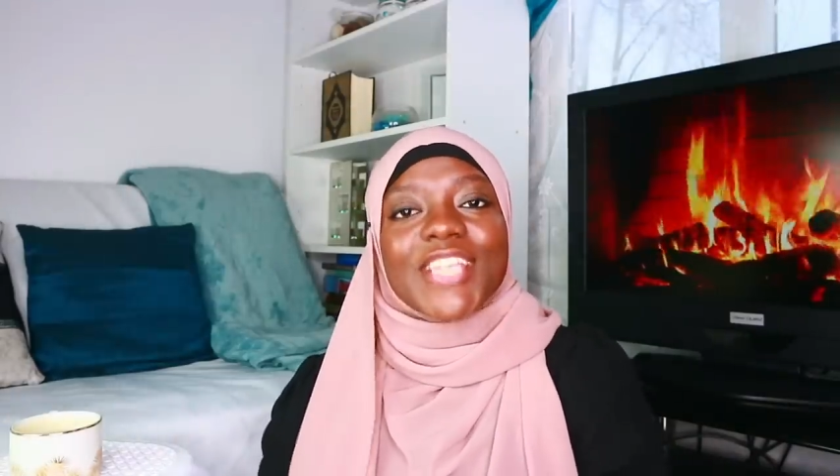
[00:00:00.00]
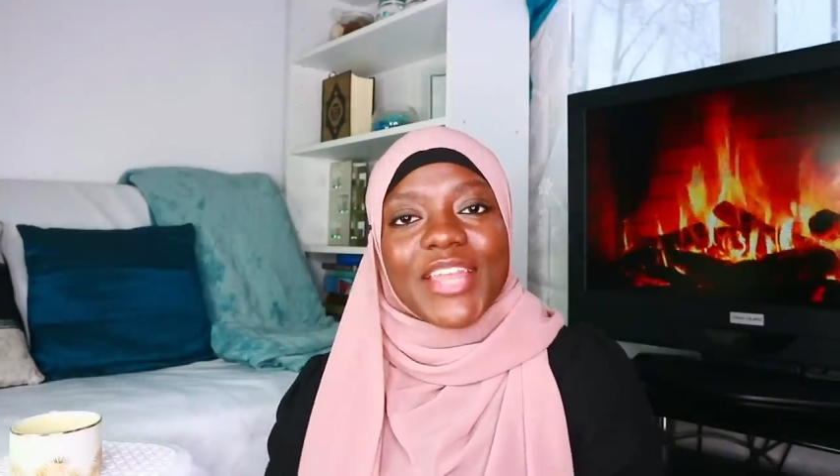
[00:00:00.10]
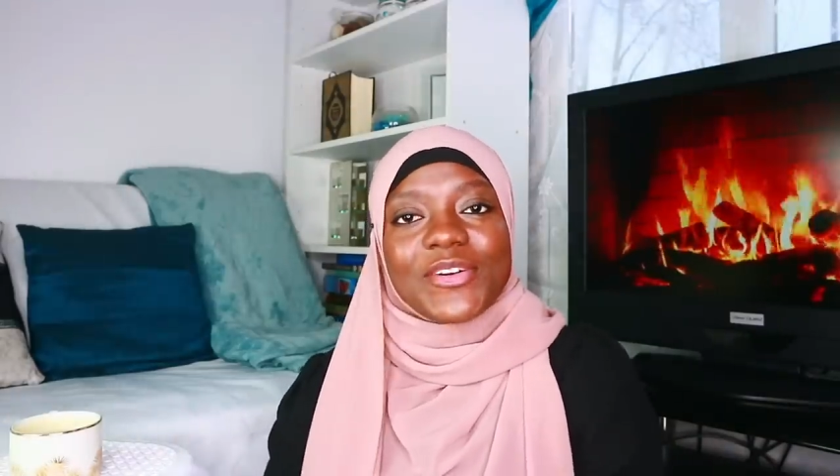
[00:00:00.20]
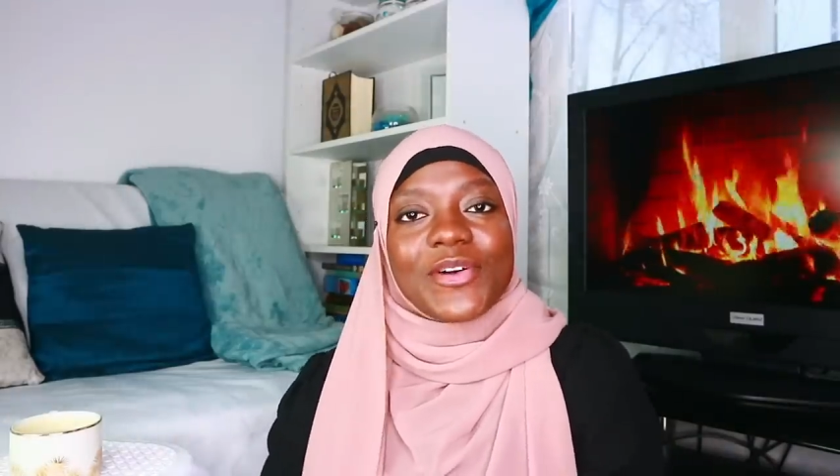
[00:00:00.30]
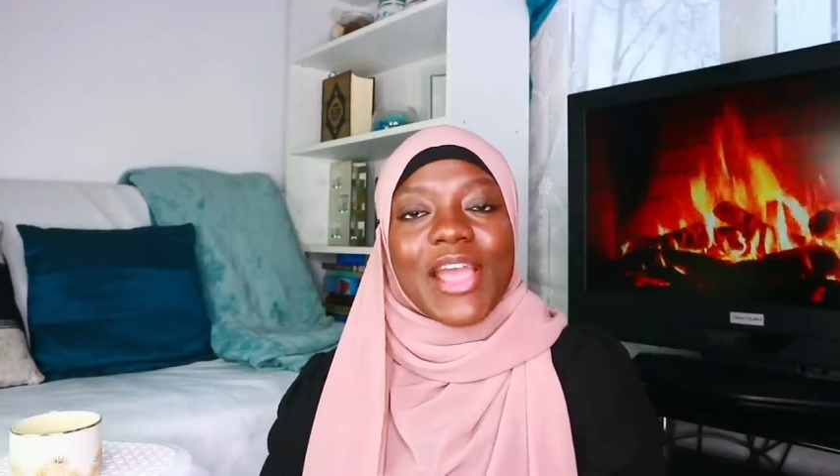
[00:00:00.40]

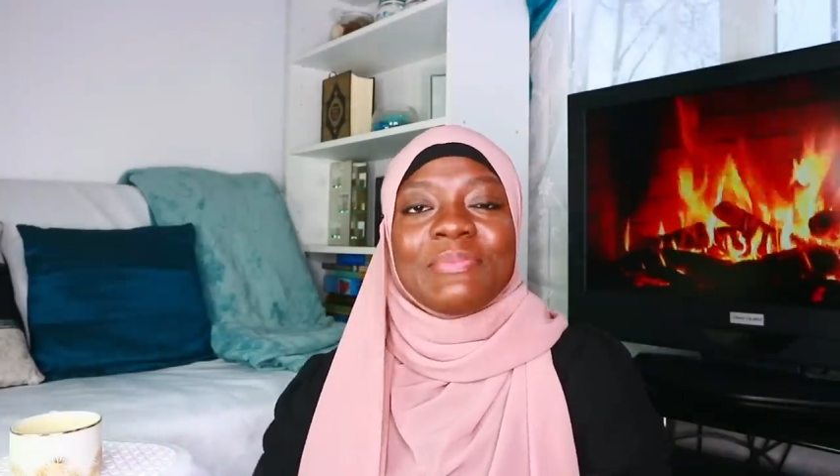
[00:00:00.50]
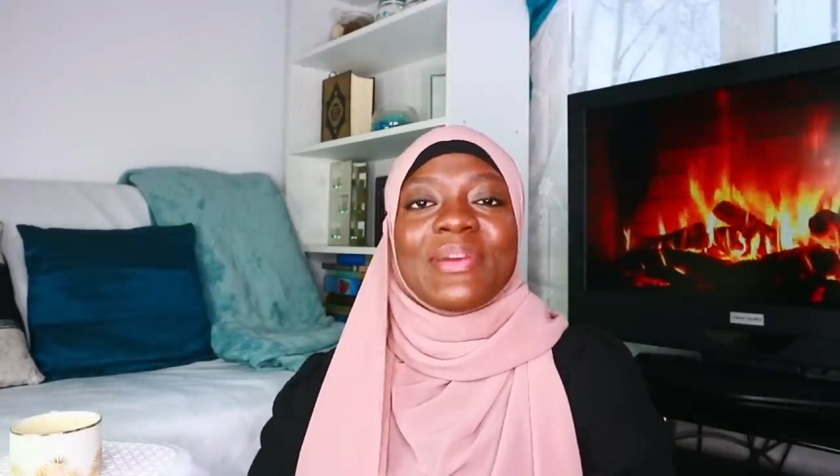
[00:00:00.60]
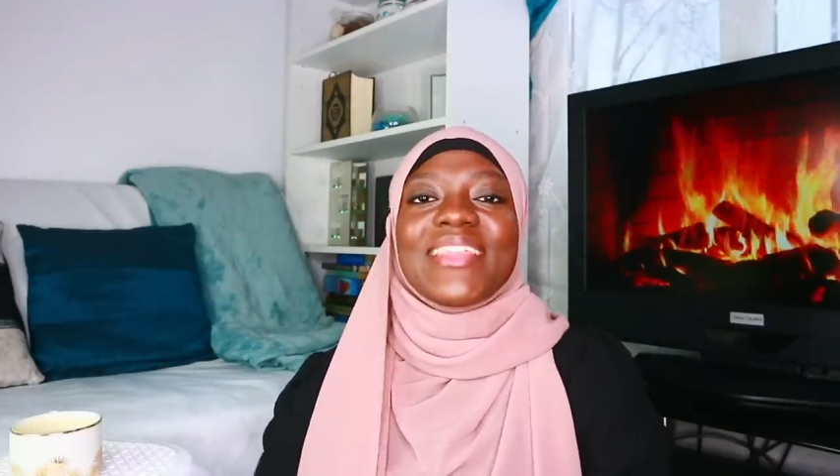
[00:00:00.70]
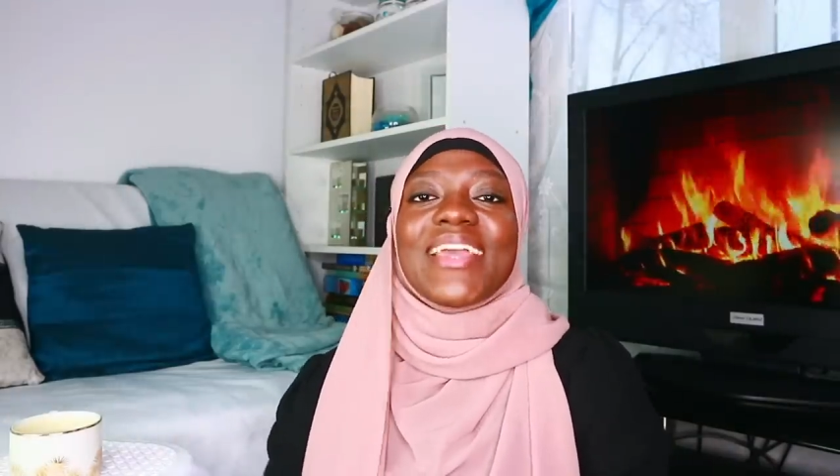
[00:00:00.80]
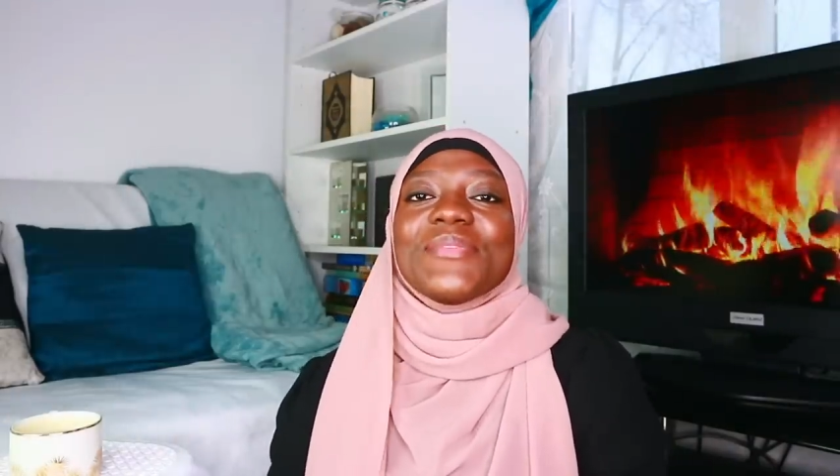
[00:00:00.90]
channel i
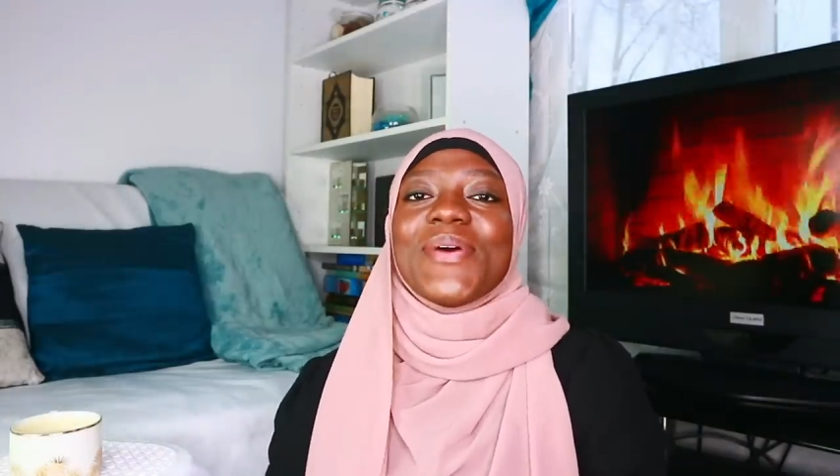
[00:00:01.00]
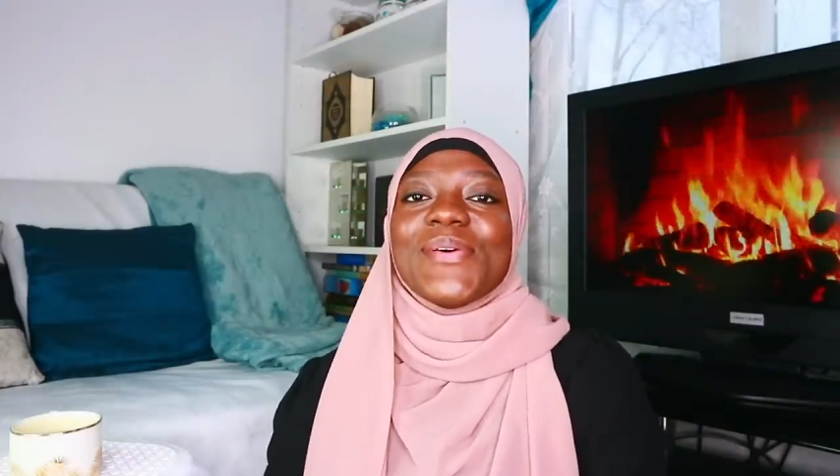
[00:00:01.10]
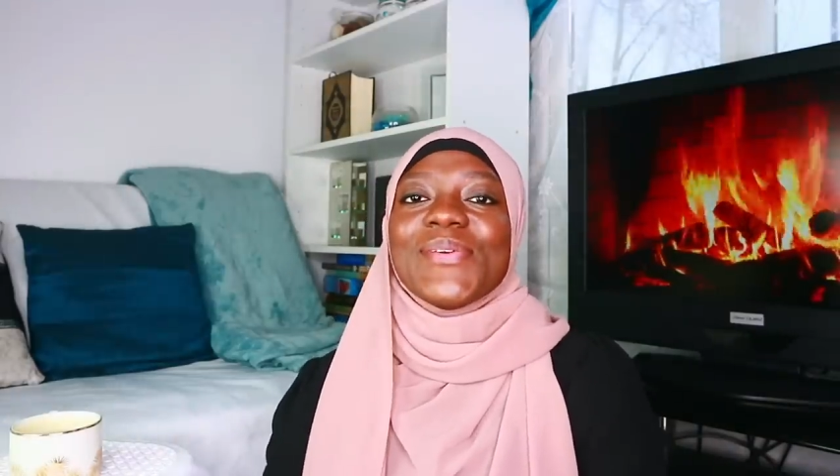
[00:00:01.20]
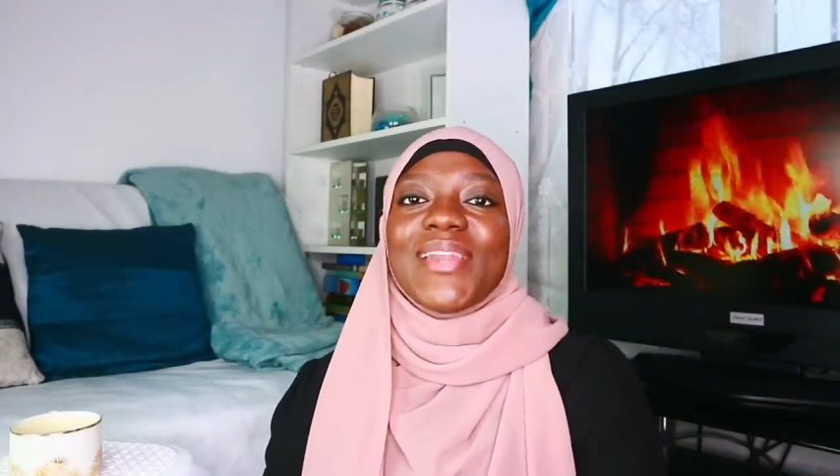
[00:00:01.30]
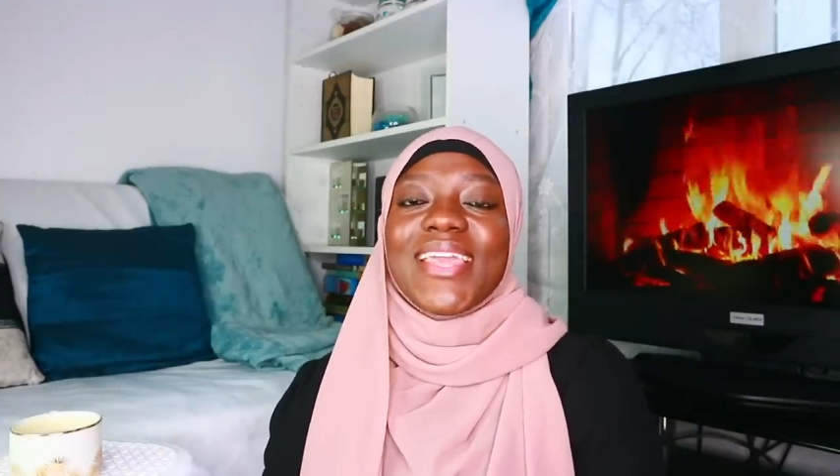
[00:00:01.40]
pray that you are
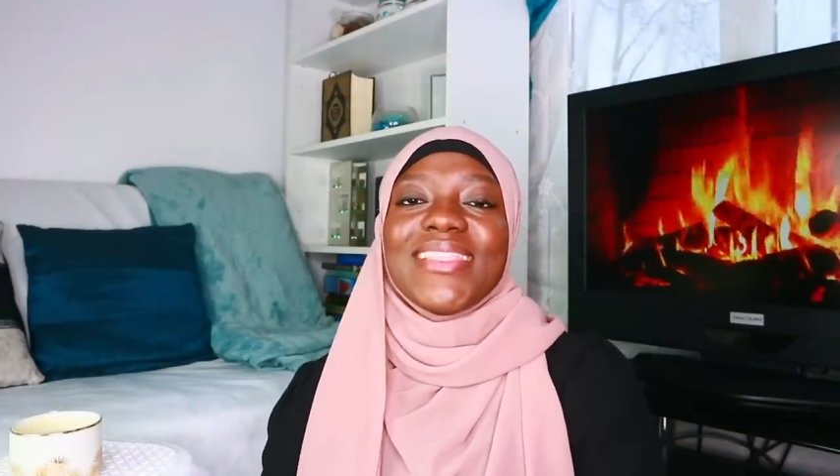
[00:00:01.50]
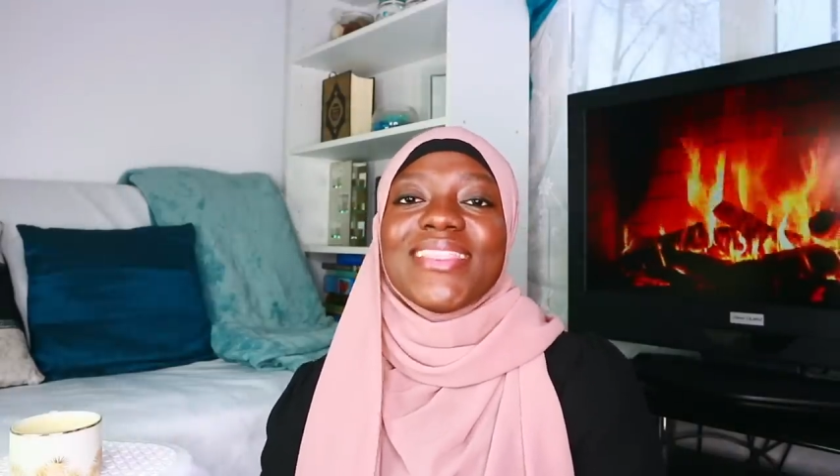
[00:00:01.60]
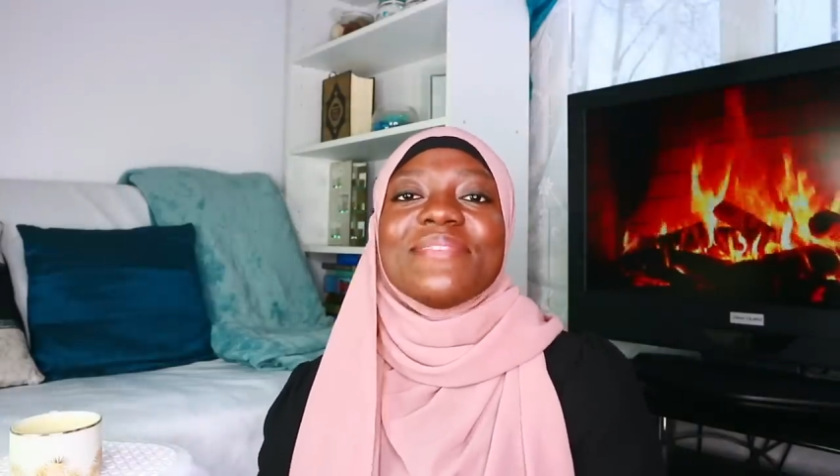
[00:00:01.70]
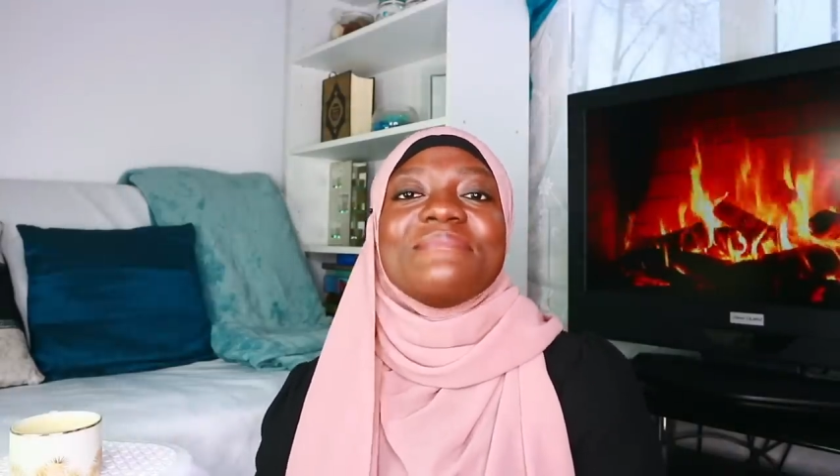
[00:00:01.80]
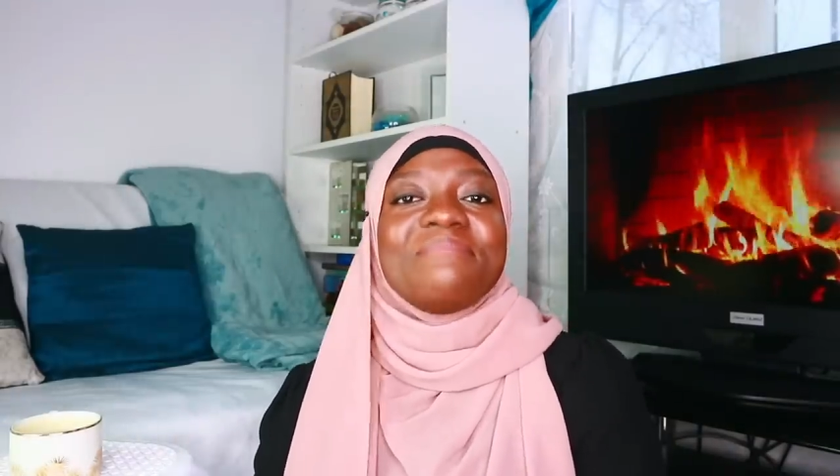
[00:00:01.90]
all
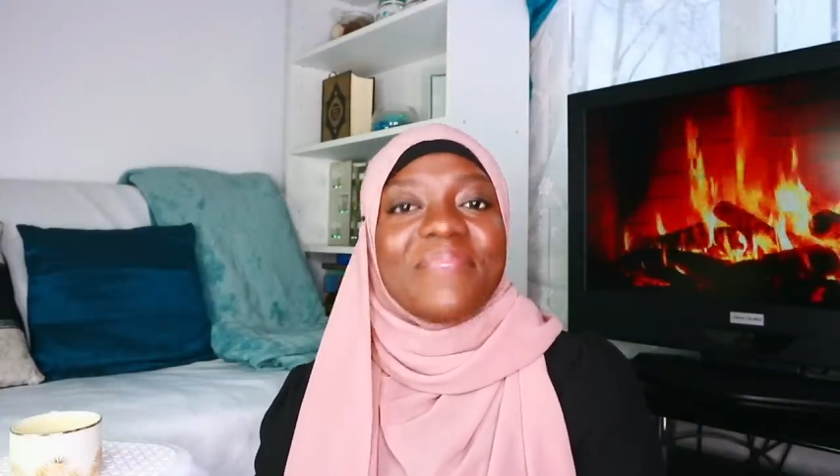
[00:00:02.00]
in the